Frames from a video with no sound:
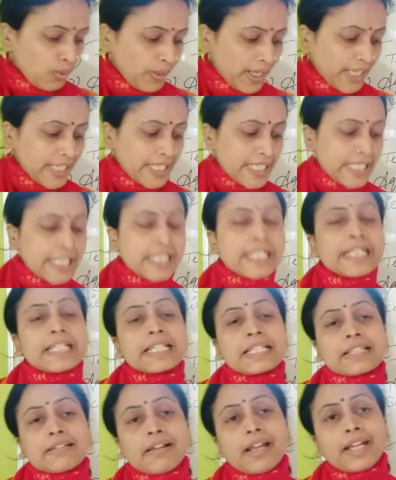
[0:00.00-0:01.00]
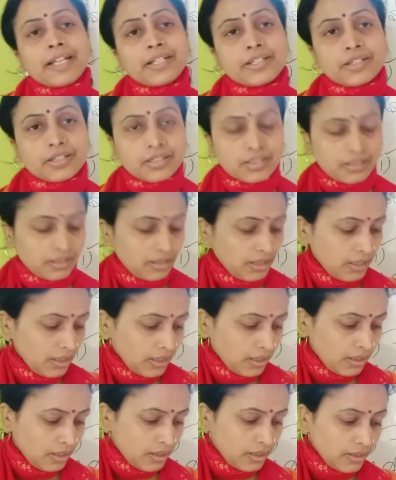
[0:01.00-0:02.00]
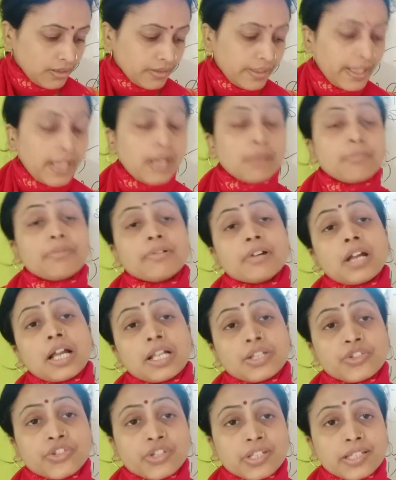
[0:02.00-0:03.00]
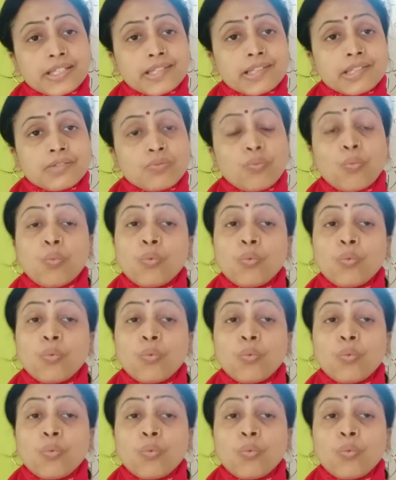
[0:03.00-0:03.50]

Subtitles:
can easily slide their branches.